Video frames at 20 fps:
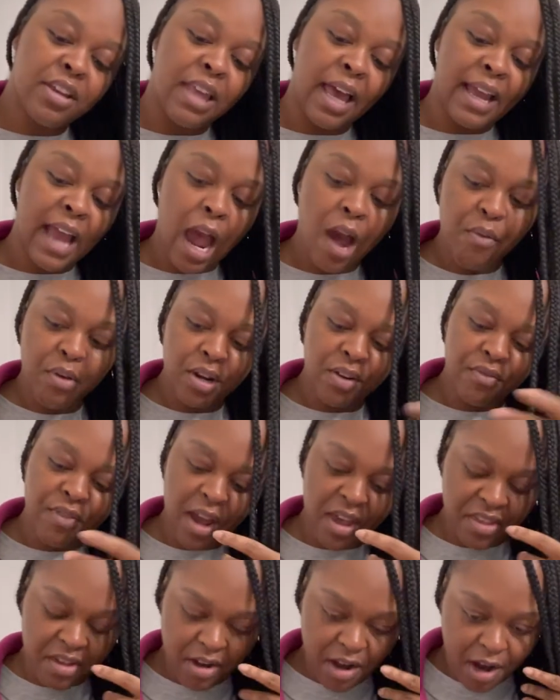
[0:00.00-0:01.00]
Like I would have
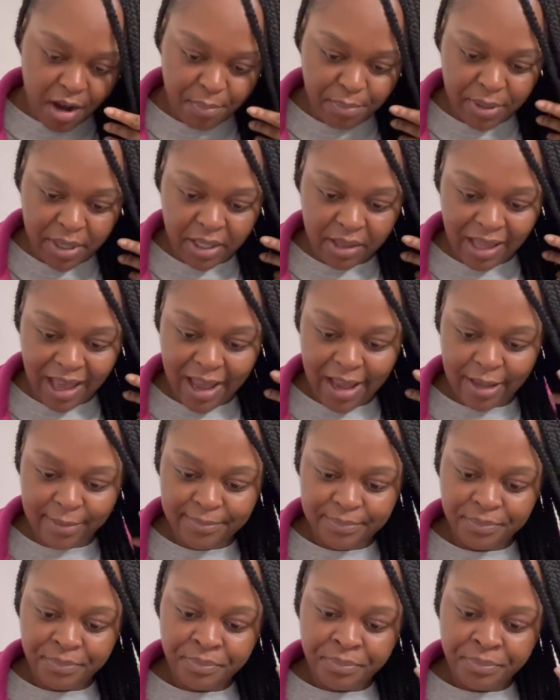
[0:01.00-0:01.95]
rather her put like